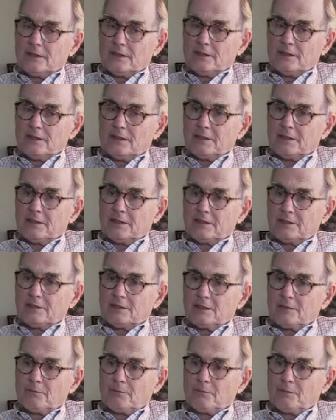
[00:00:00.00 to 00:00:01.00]
and then they
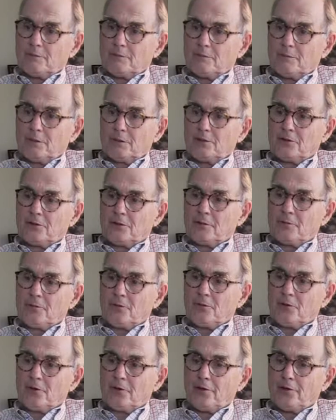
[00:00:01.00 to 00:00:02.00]
sent me
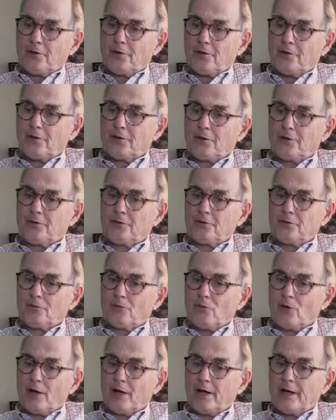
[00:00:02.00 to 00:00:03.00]
temporary duty to
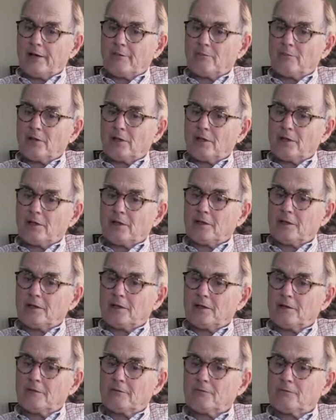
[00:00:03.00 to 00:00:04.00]
Rhein-Main
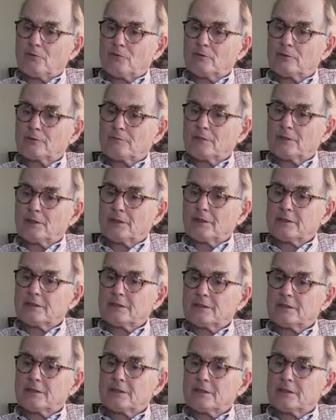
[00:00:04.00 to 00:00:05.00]
Air Force
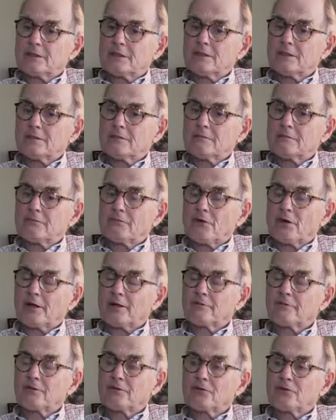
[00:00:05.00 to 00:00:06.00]
Base in
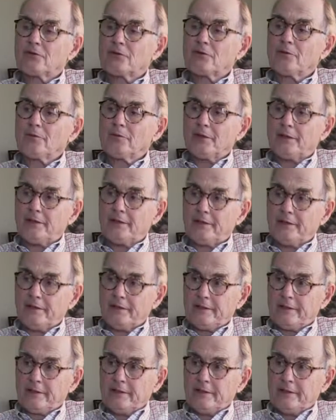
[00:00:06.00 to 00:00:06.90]
Frankfurt, Germany,